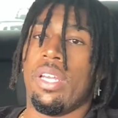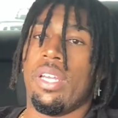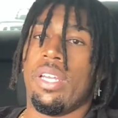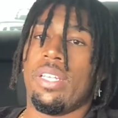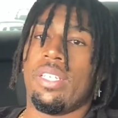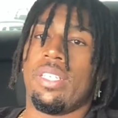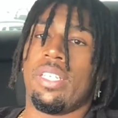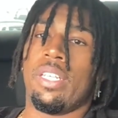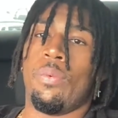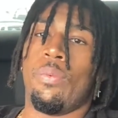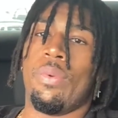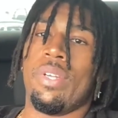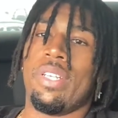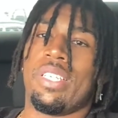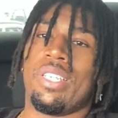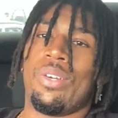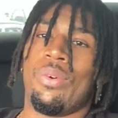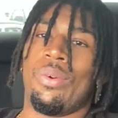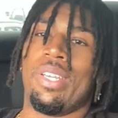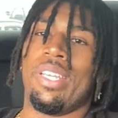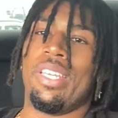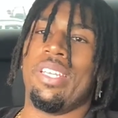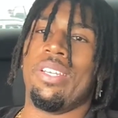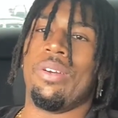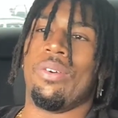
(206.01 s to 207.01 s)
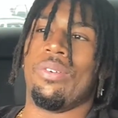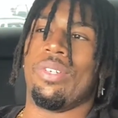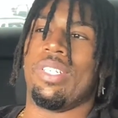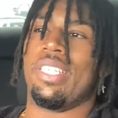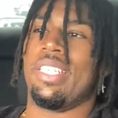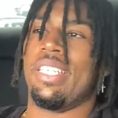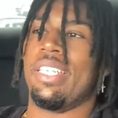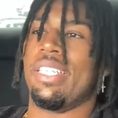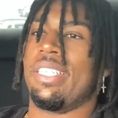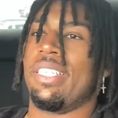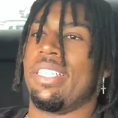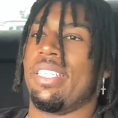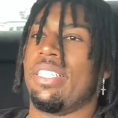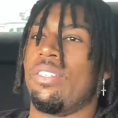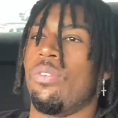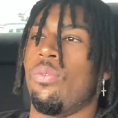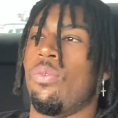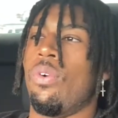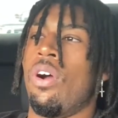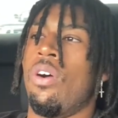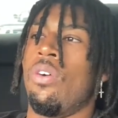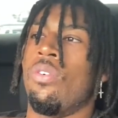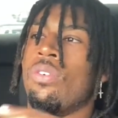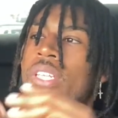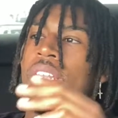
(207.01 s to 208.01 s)
See, we so egotistic to the
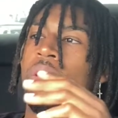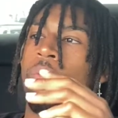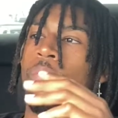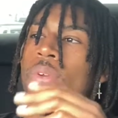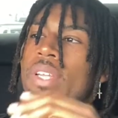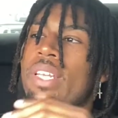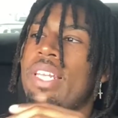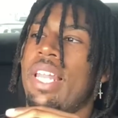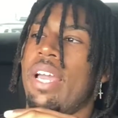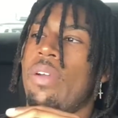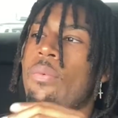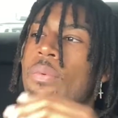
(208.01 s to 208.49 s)
only thing we like